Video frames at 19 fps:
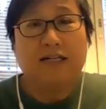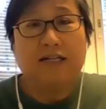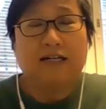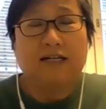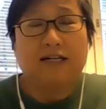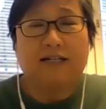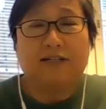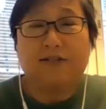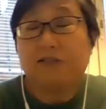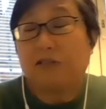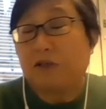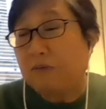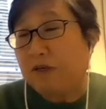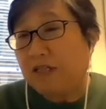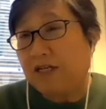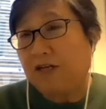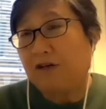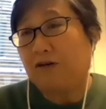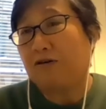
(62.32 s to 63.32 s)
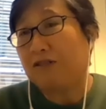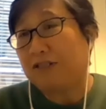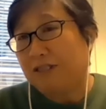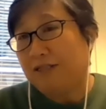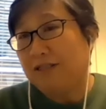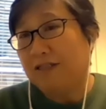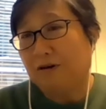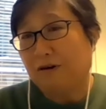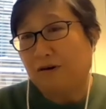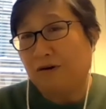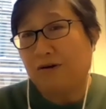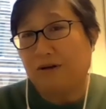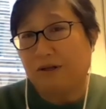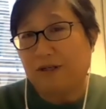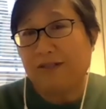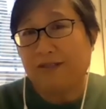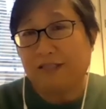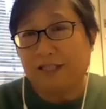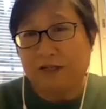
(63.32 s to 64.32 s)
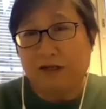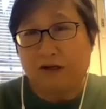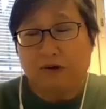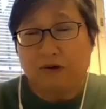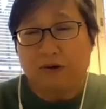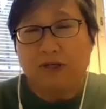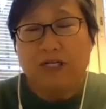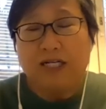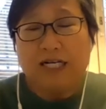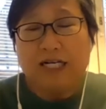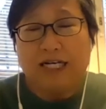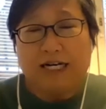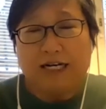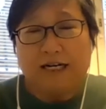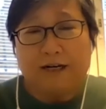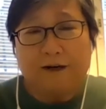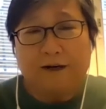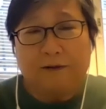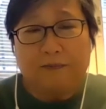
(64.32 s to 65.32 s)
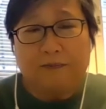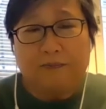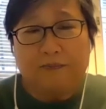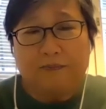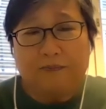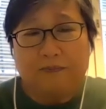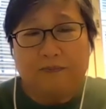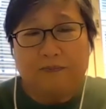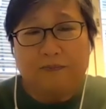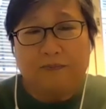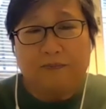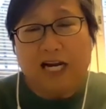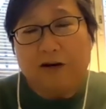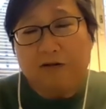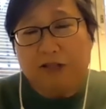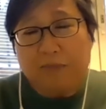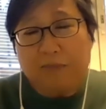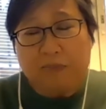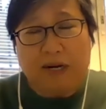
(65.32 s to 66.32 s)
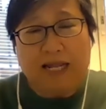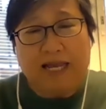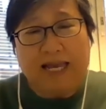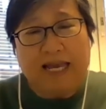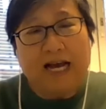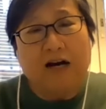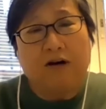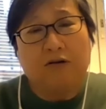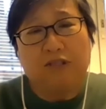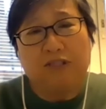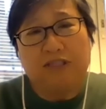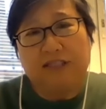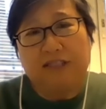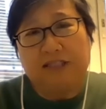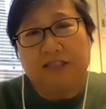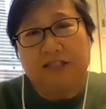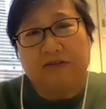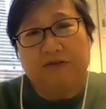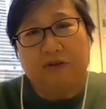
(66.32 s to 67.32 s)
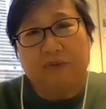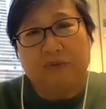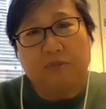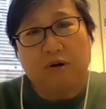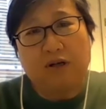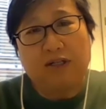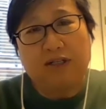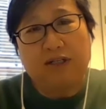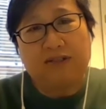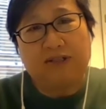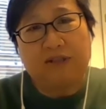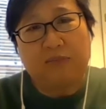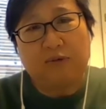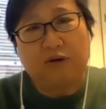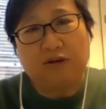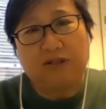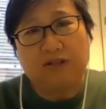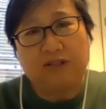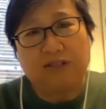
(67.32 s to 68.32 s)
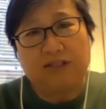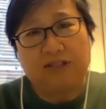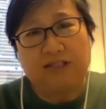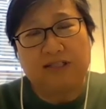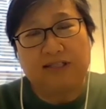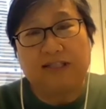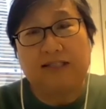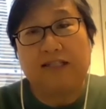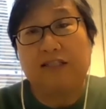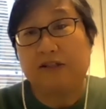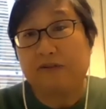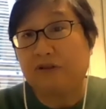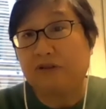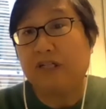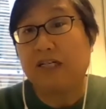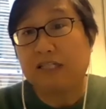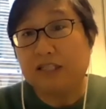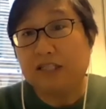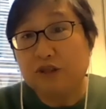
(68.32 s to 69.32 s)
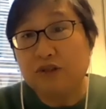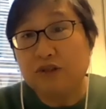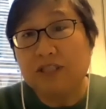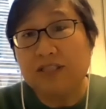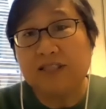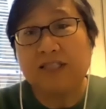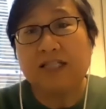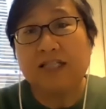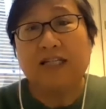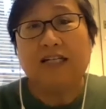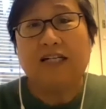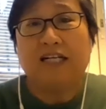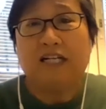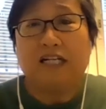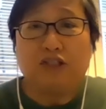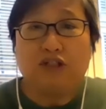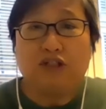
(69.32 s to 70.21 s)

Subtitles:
are similar, or um, how they play out in the different policy processes in the different countries, and to